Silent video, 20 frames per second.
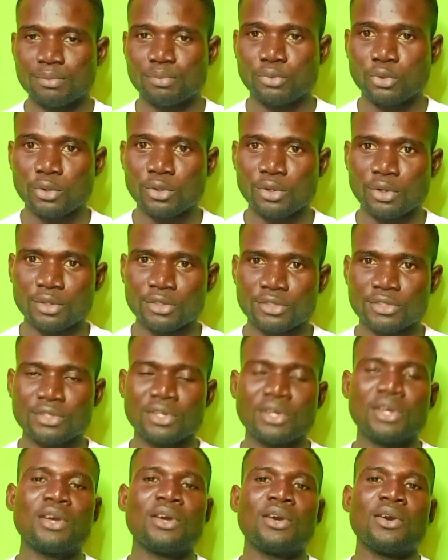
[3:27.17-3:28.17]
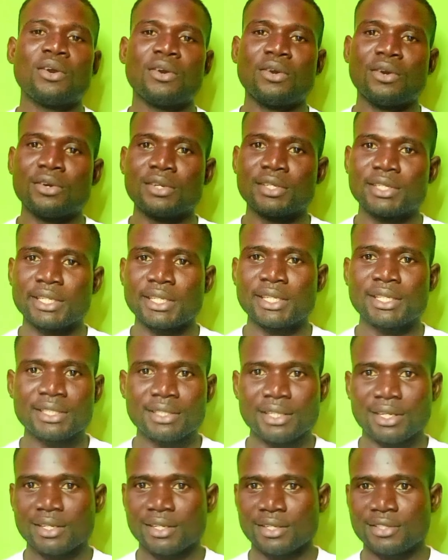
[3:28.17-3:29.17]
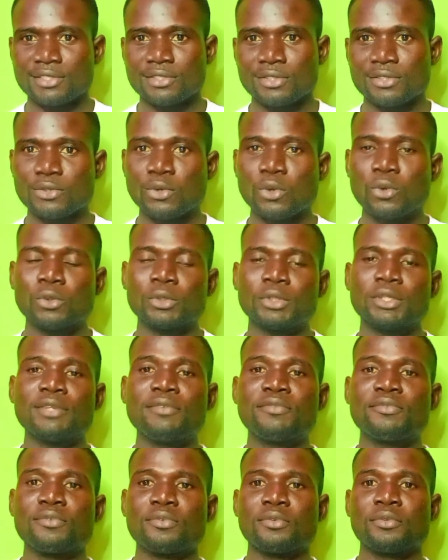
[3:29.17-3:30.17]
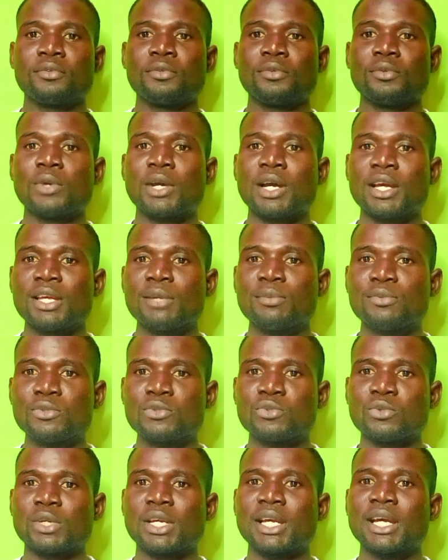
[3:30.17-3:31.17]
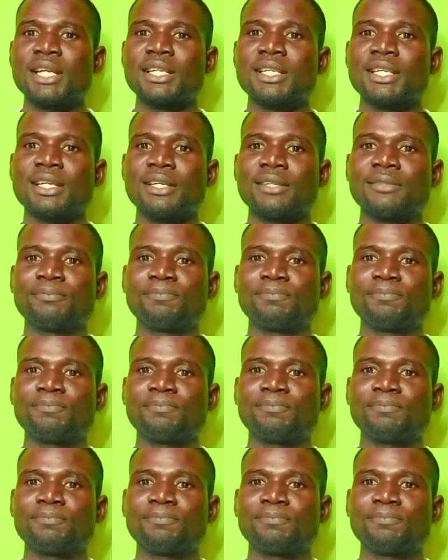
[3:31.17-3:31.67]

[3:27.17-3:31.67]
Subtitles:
product on the internet. So if you are able to get